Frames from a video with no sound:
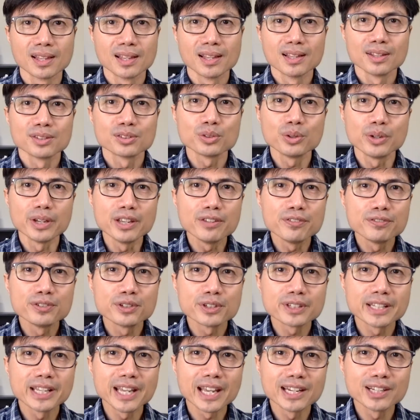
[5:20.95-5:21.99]
So if
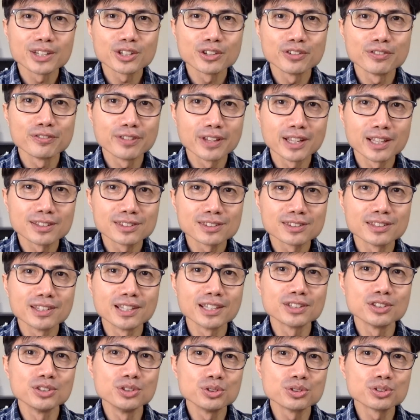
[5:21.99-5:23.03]
you're getting convinced
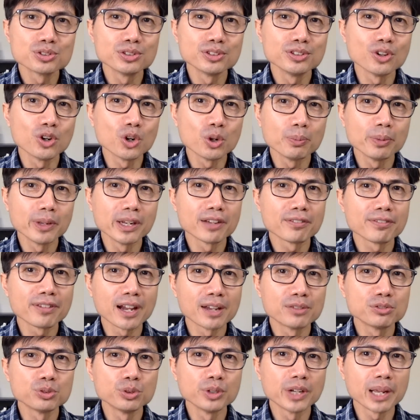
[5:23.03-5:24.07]
that you should open a
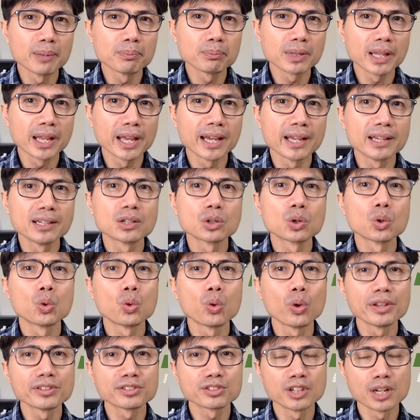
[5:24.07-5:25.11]
529 plan,
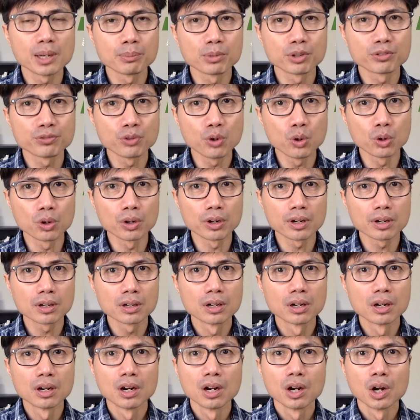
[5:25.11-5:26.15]
question number
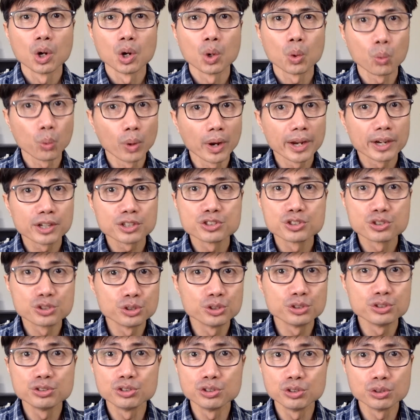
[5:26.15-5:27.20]
four, where
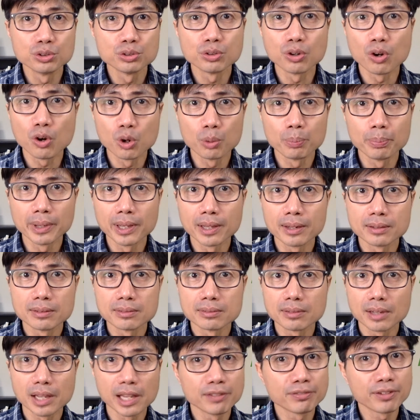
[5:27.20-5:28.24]
should you open
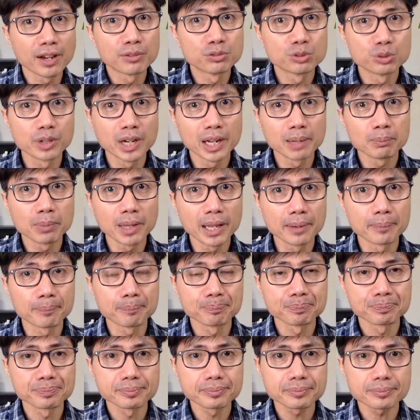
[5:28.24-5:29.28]
a 529 plan?
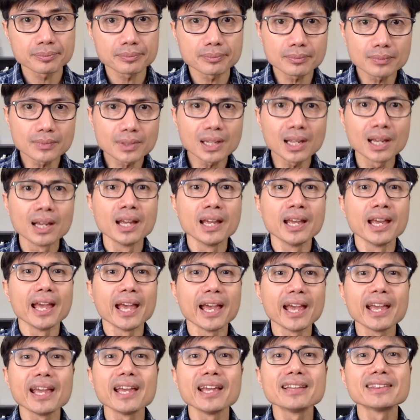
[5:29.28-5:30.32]

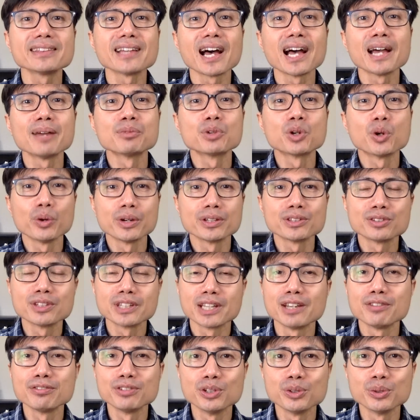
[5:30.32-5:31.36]
And I'm going to
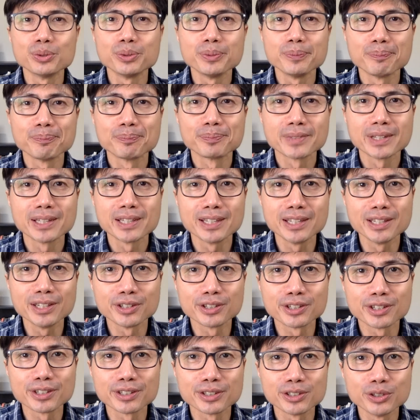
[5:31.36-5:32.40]
give you
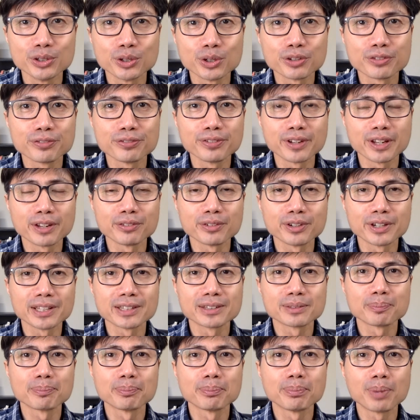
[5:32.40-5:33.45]
here your
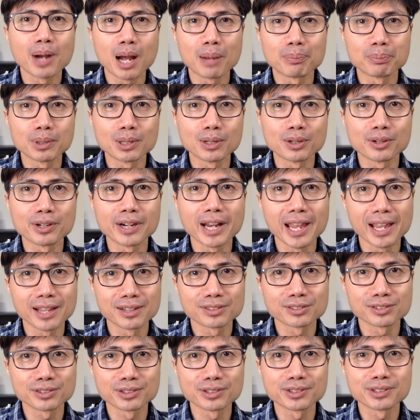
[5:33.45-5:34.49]
favorite popular
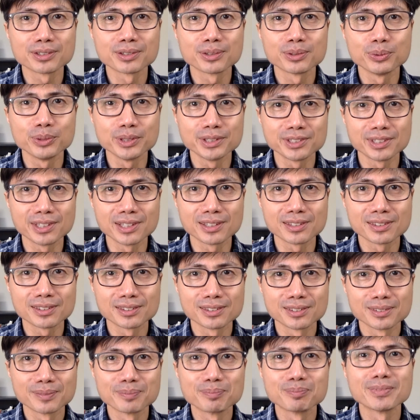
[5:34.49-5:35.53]
answer, which is,
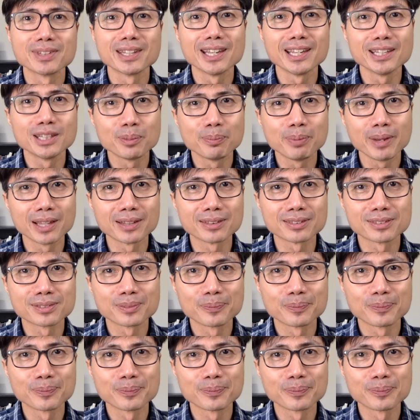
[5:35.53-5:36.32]
it depends.